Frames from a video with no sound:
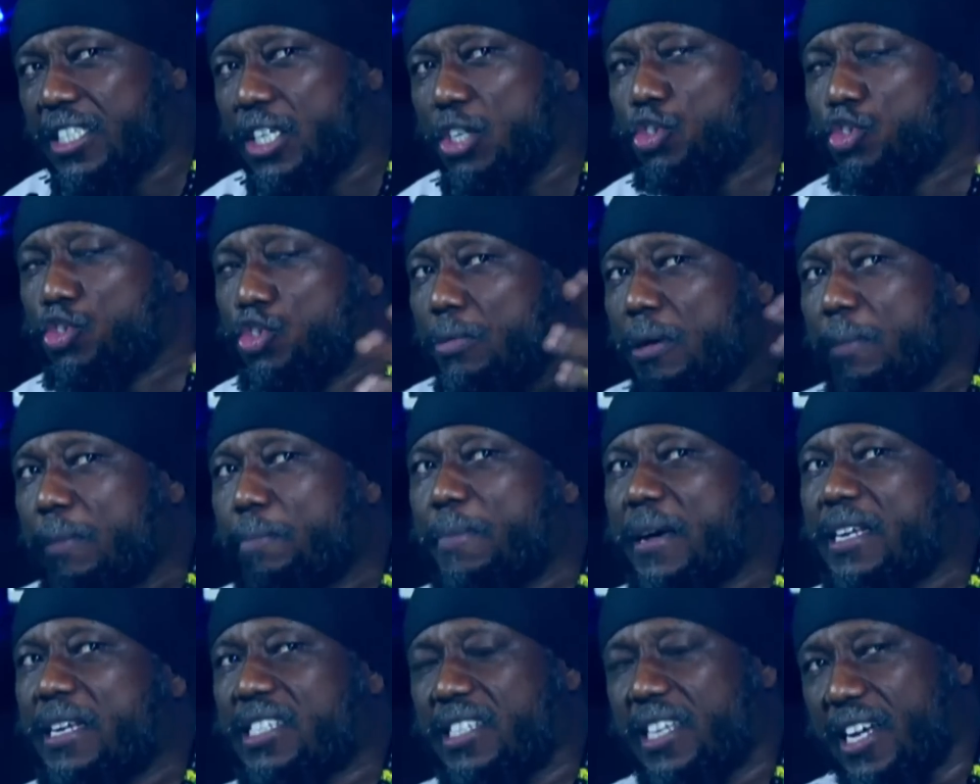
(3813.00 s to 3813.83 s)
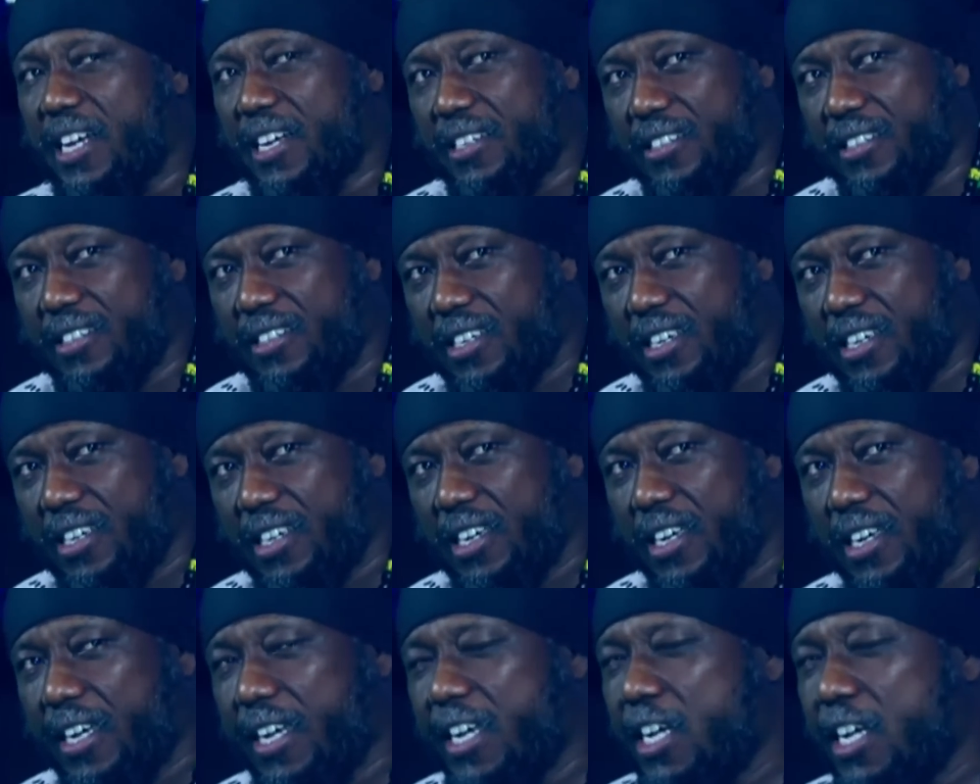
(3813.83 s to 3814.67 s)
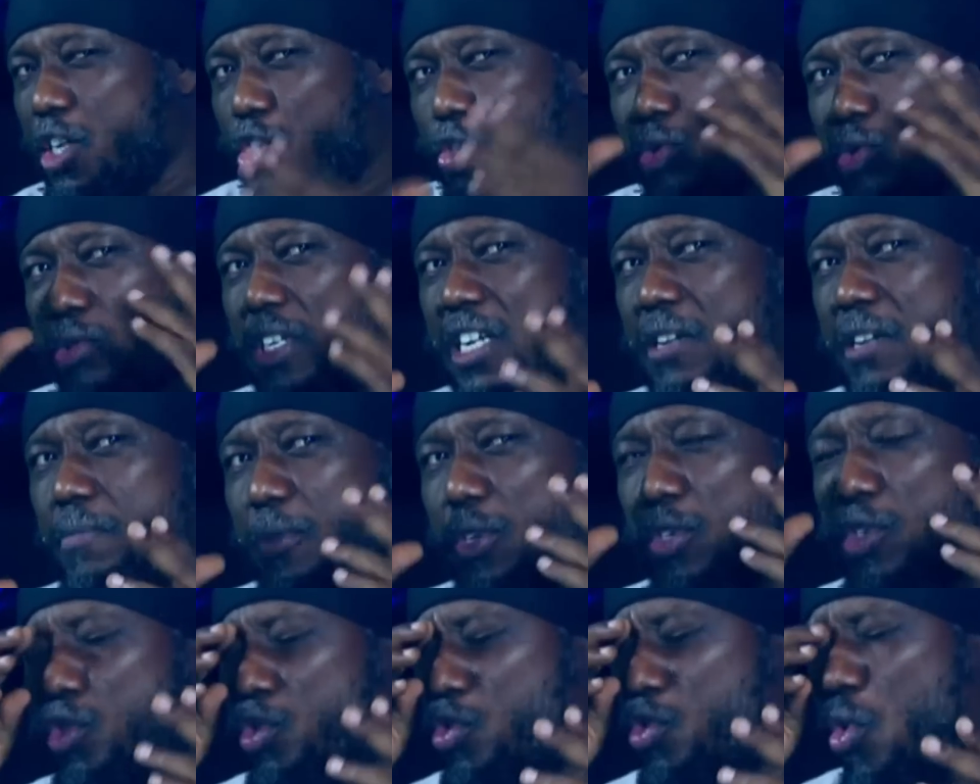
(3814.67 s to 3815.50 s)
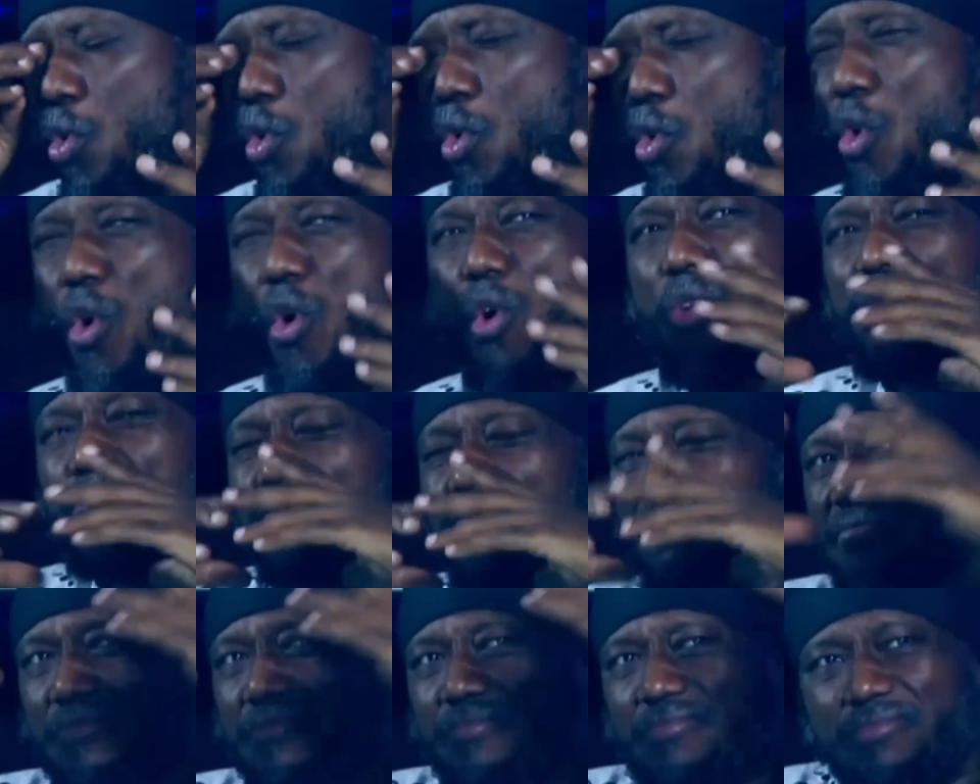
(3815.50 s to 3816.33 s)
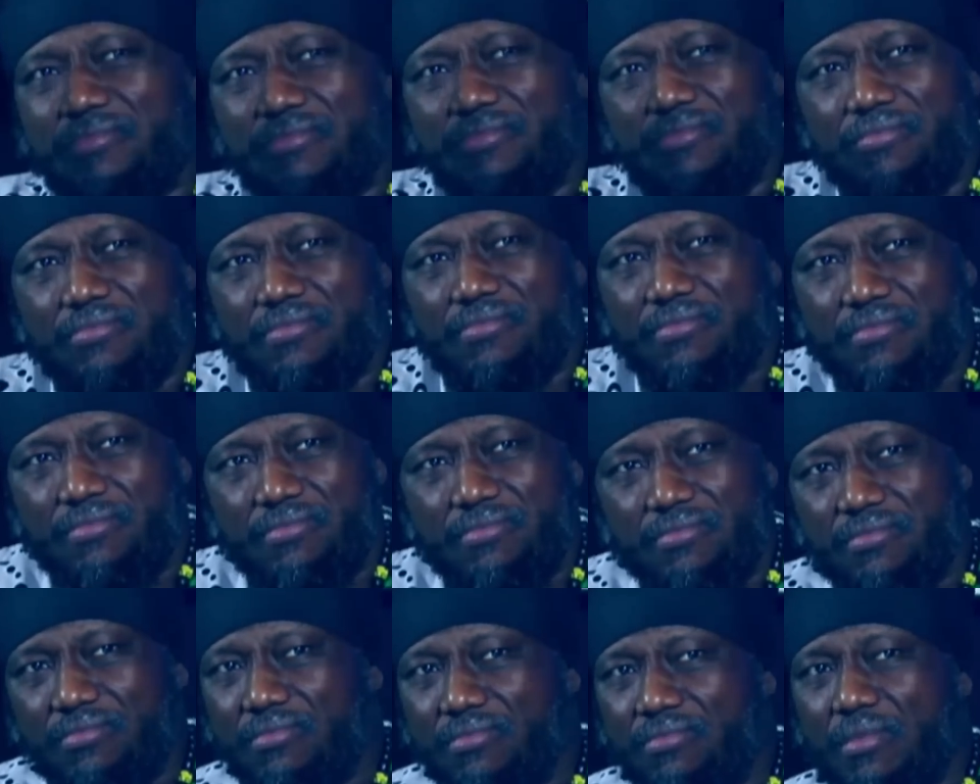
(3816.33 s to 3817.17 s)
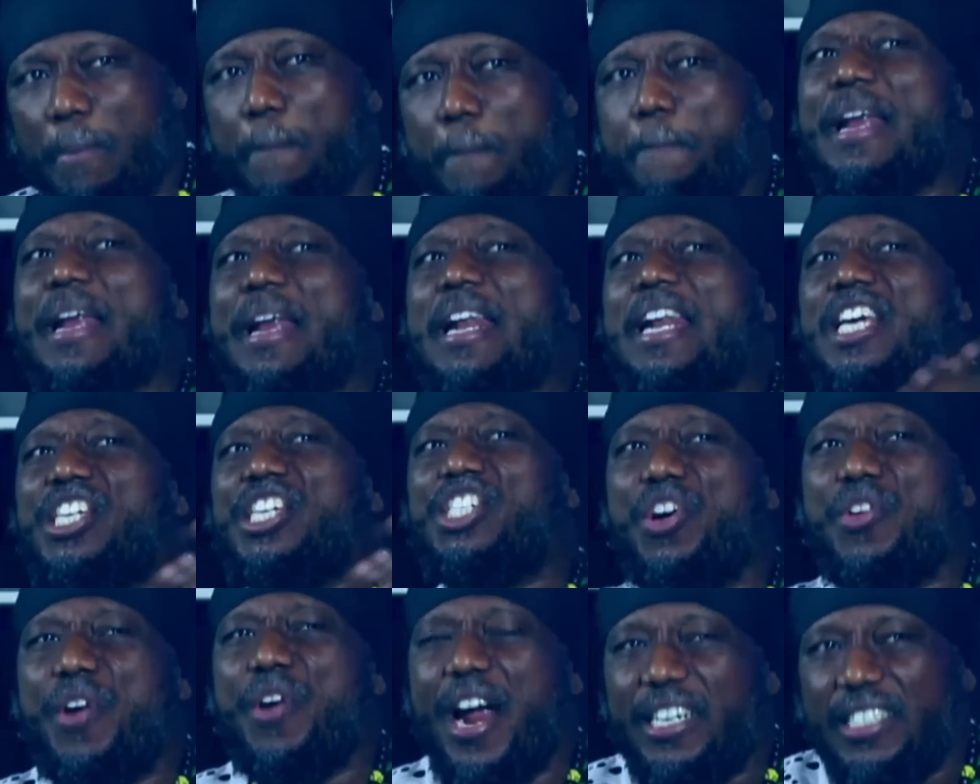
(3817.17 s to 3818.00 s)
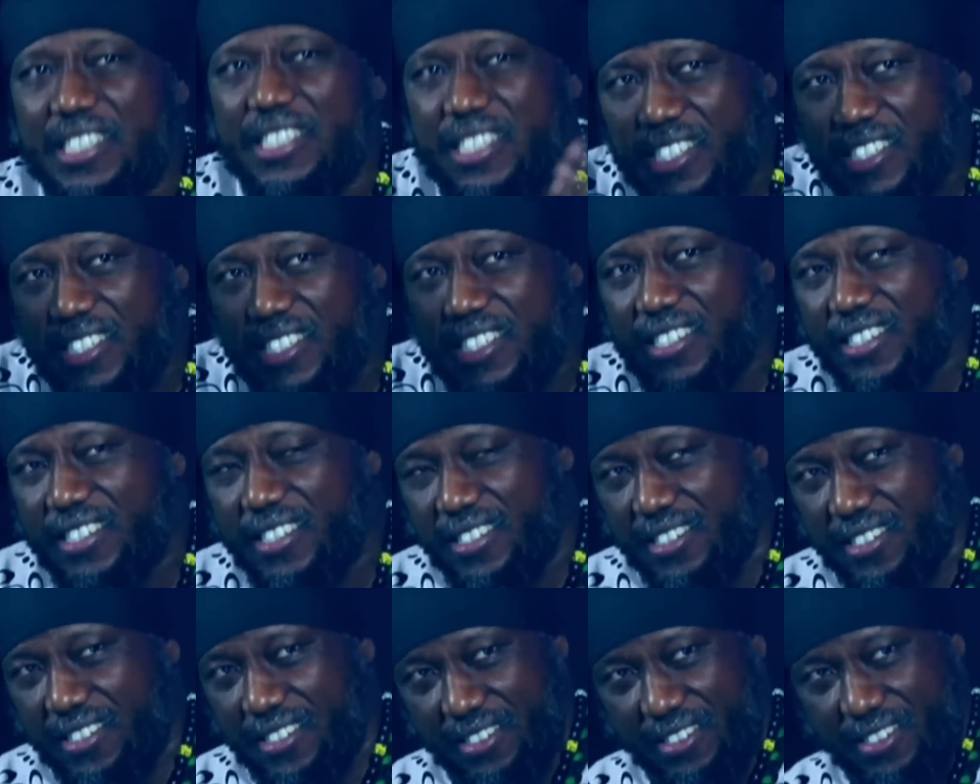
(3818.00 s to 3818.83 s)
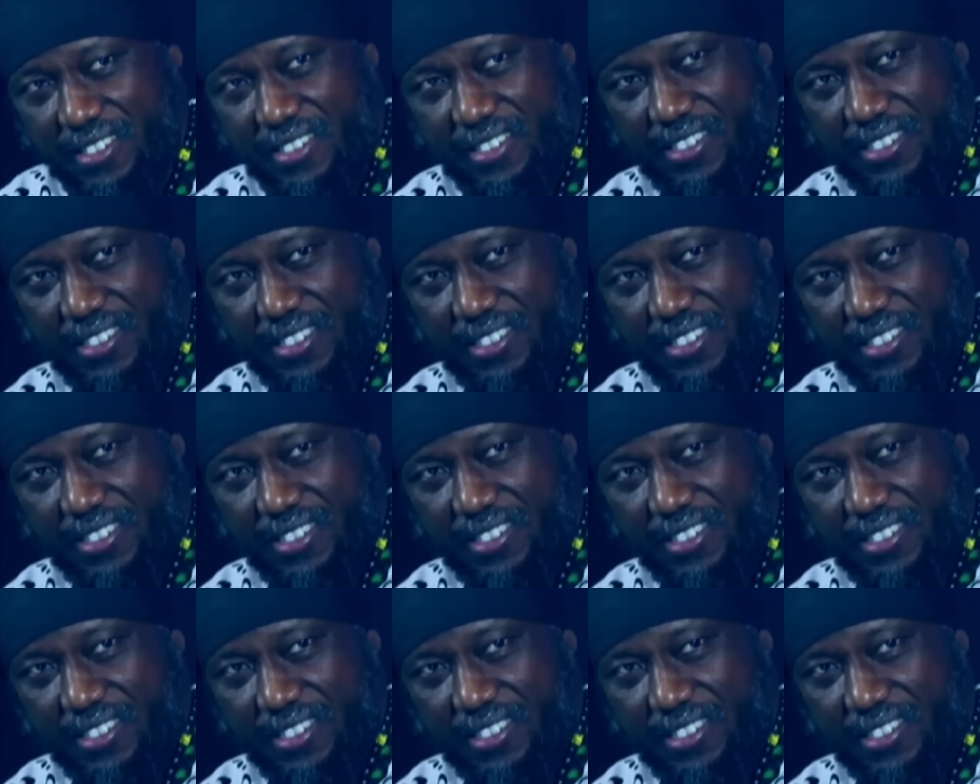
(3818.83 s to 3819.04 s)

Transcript: and everything should be personal. It shouldn't be so belligerent.